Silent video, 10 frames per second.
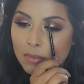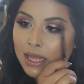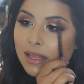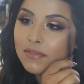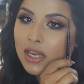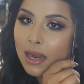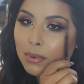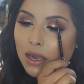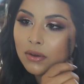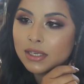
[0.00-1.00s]
My left
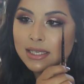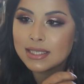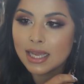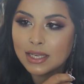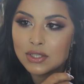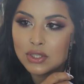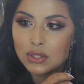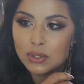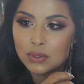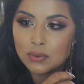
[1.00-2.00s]
eyebrow can tend
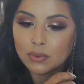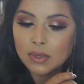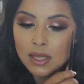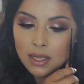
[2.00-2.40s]
to